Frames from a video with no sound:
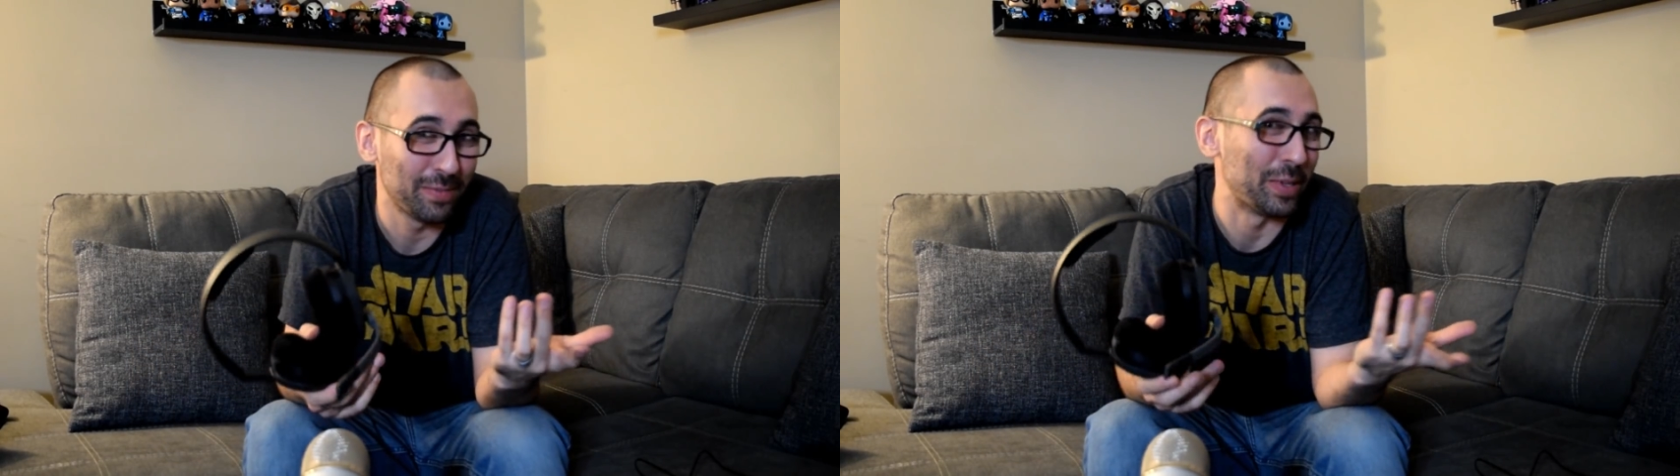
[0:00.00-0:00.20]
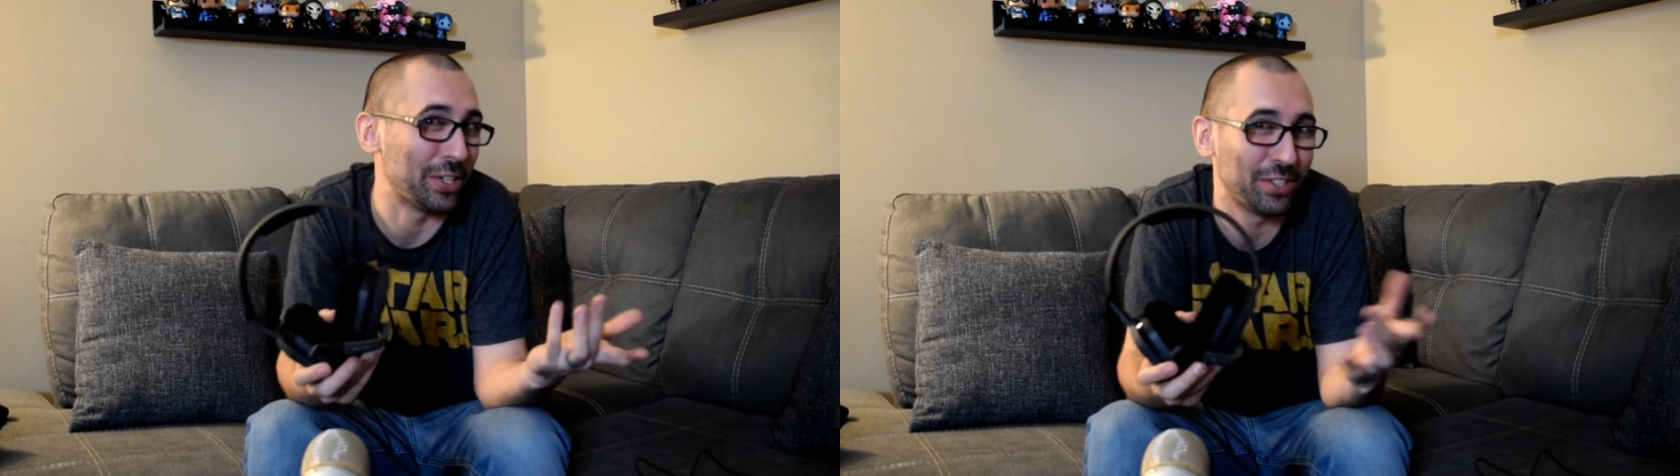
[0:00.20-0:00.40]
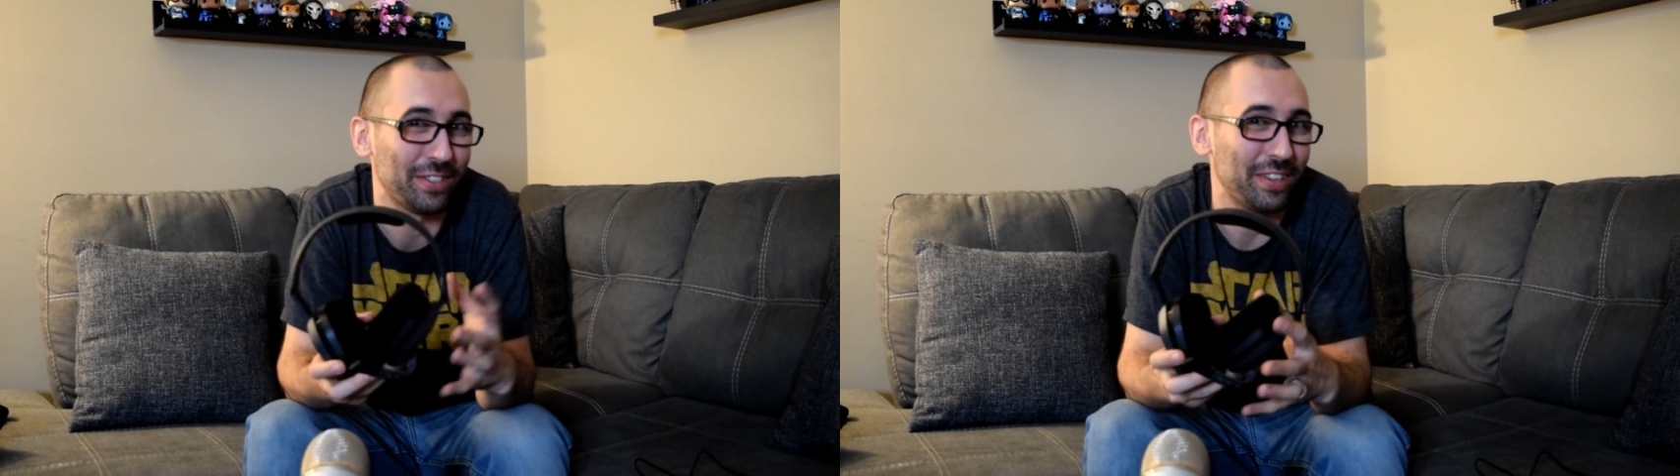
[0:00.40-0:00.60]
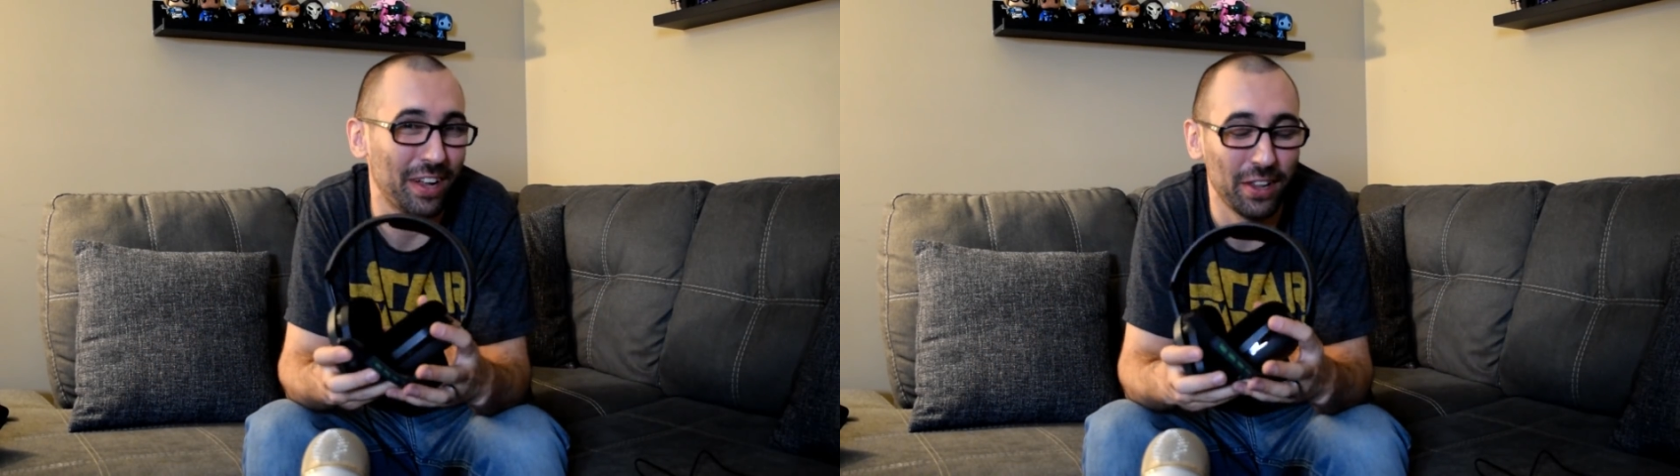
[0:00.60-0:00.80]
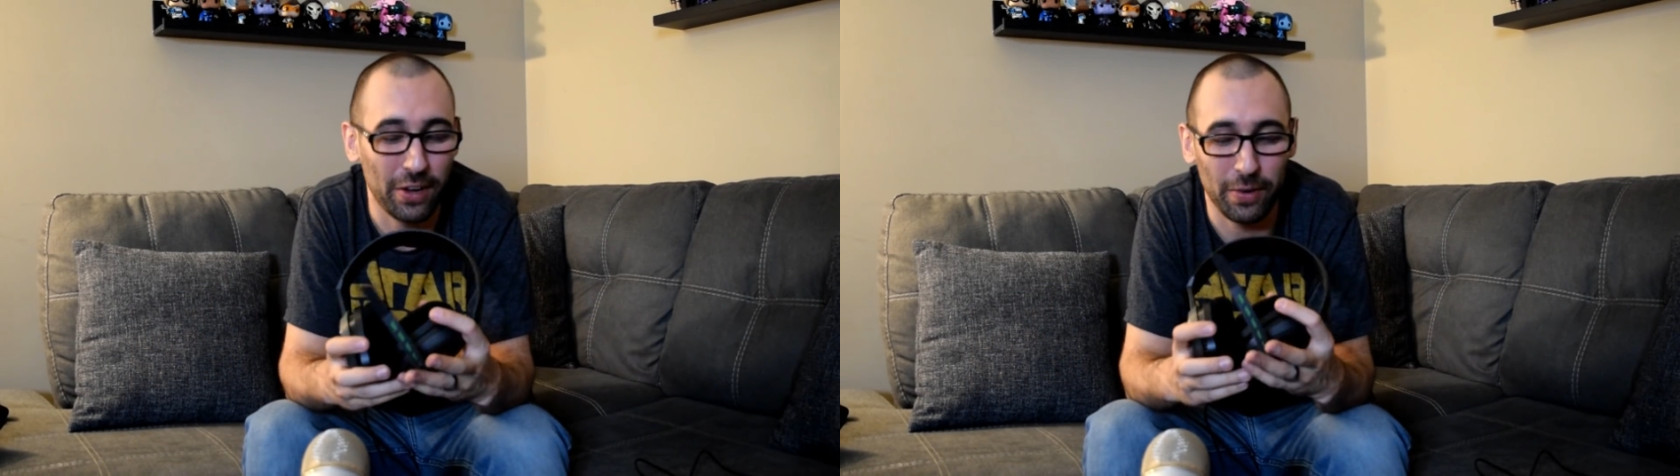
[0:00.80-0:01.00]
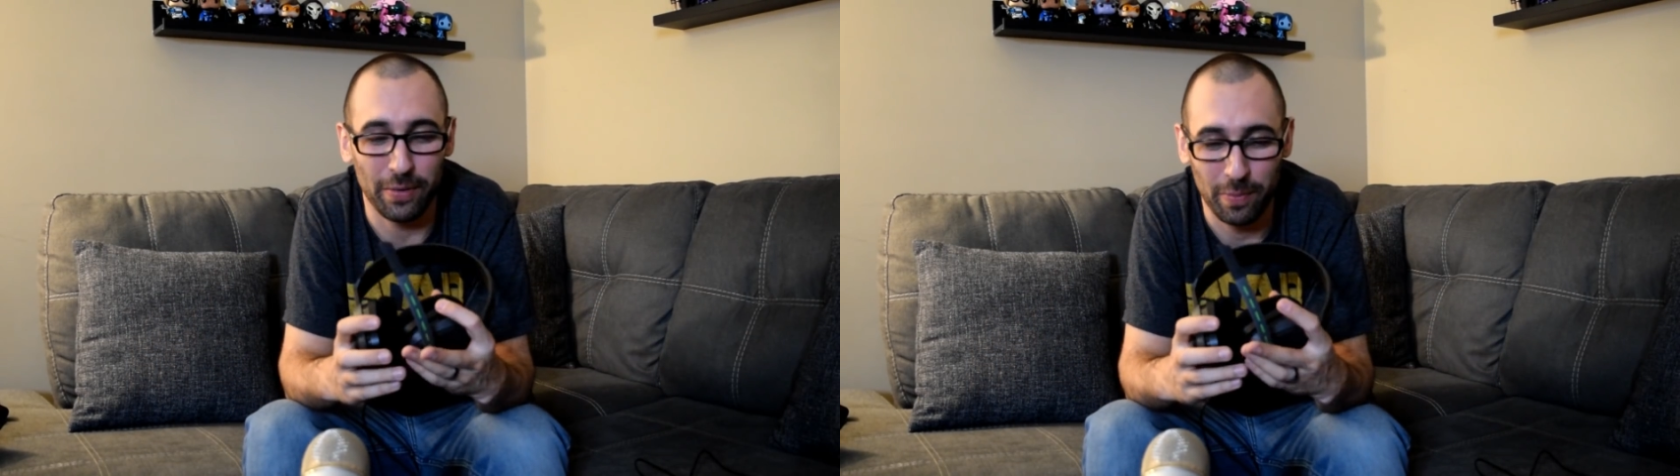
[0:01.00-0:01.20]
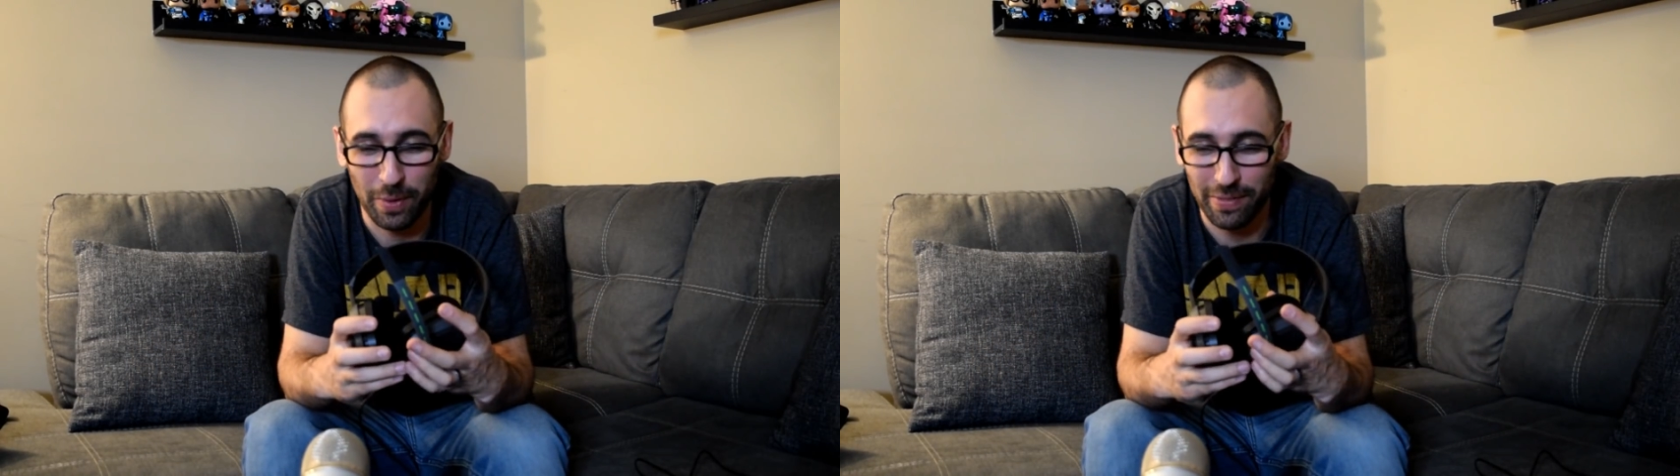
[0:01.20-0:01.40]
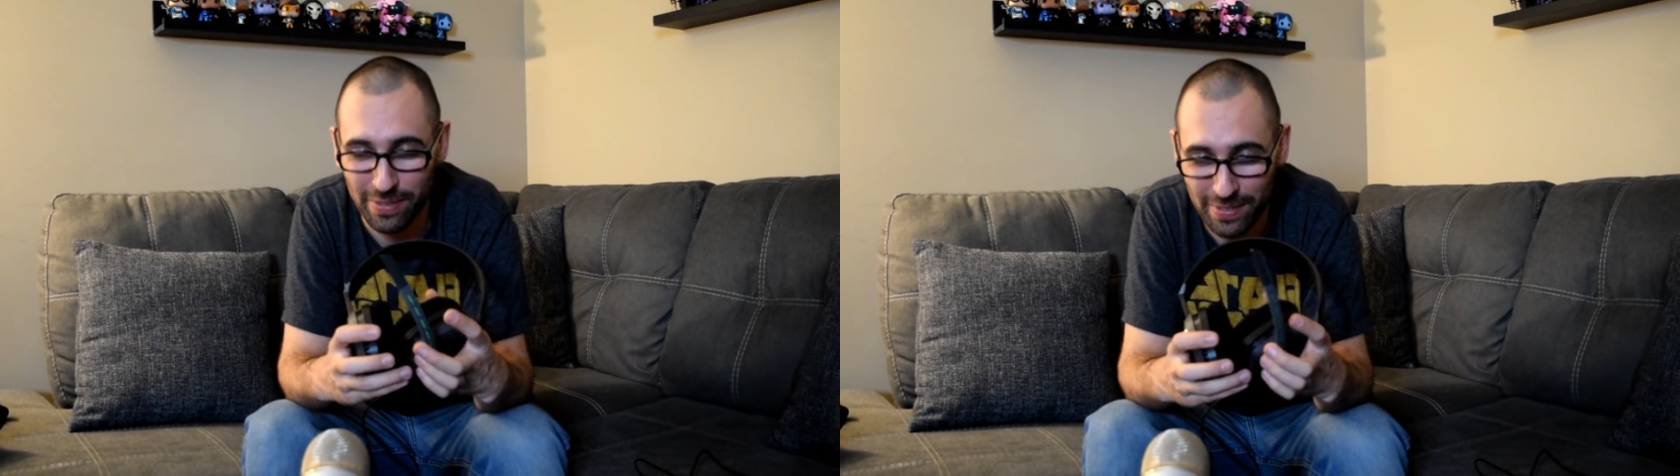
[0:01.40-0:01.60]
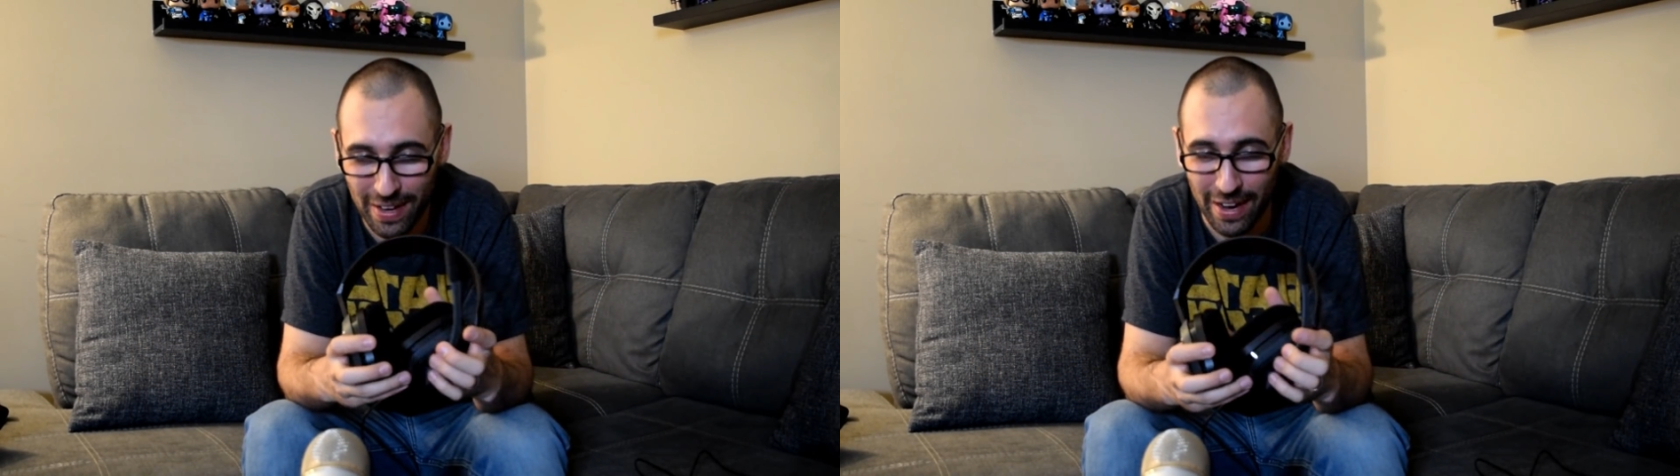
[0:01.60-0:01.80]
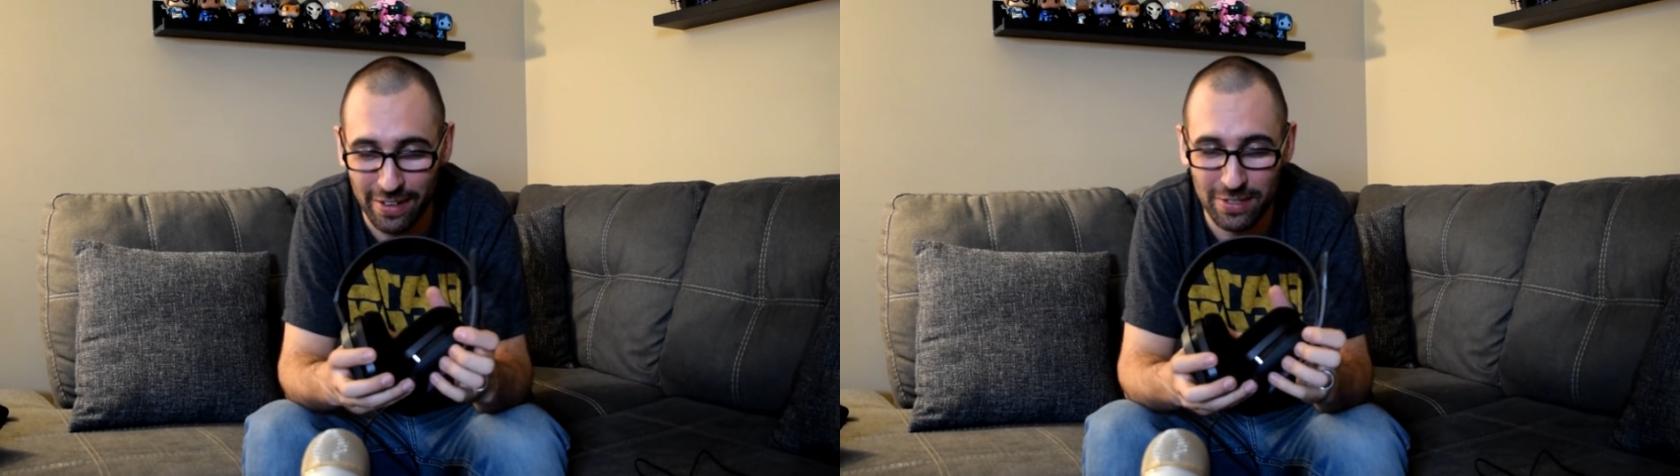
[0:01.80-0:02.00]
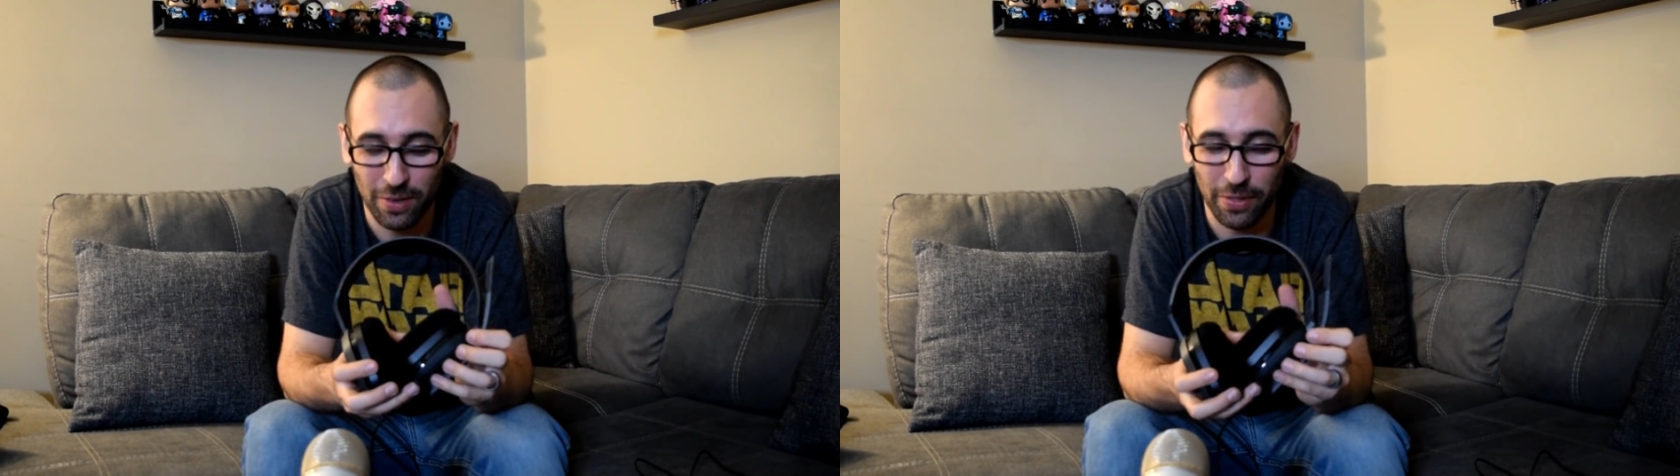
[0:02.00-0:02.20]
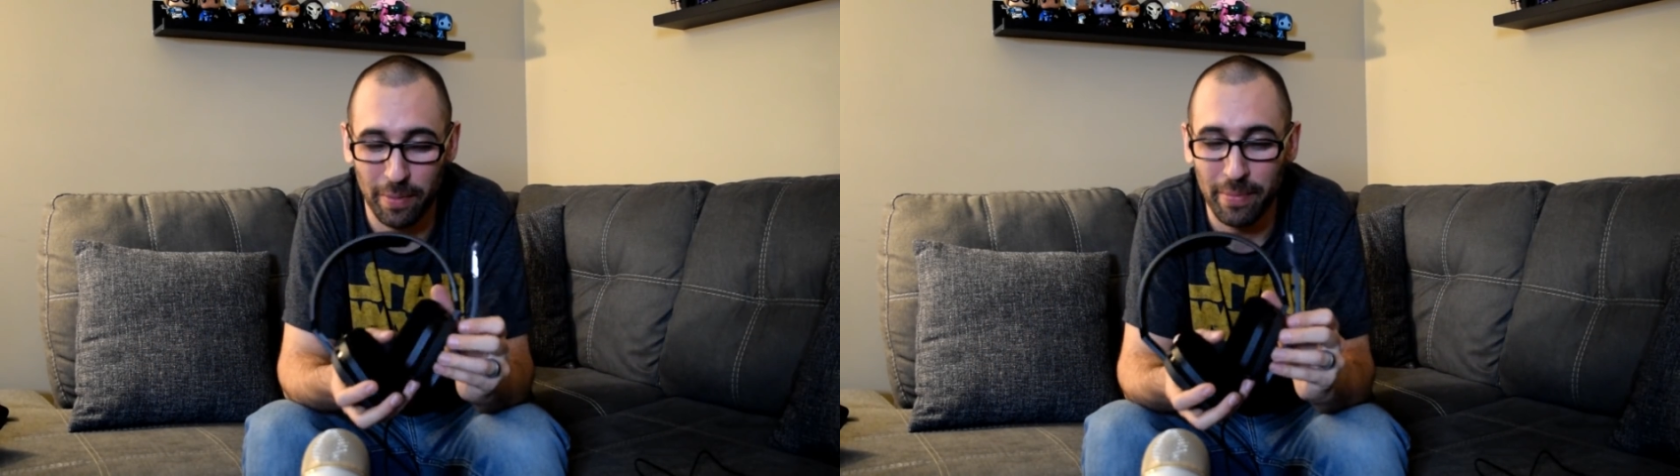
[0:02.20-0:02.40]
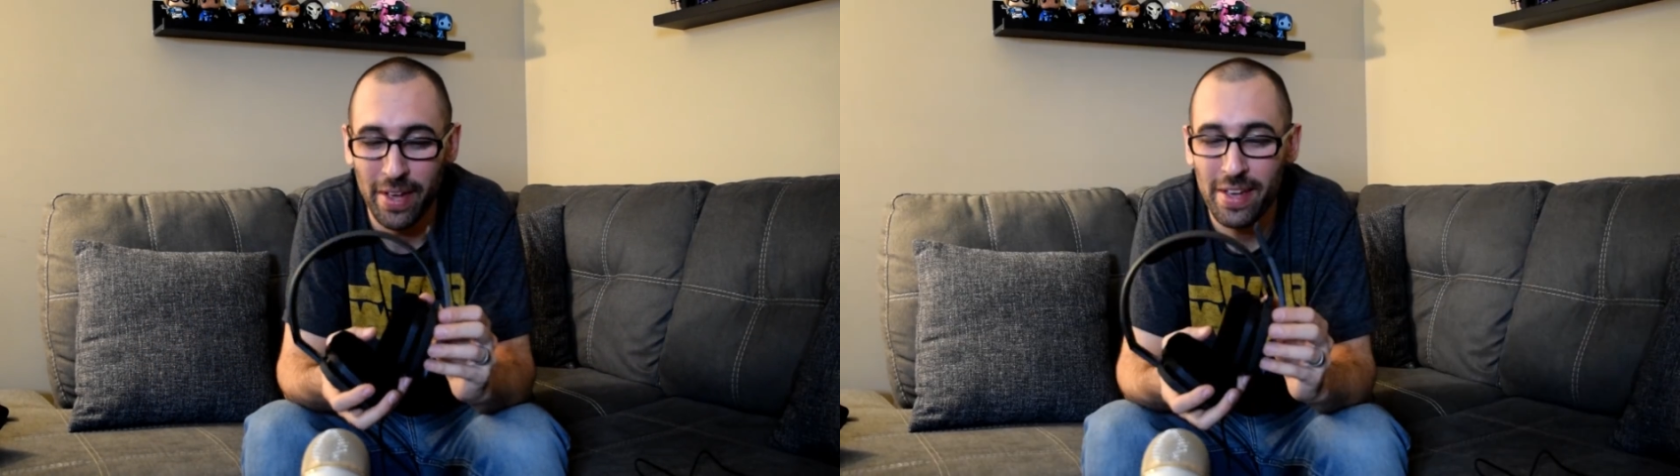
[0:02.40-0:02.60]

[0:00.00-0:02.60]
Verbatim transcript: which alone would have kind of sold them,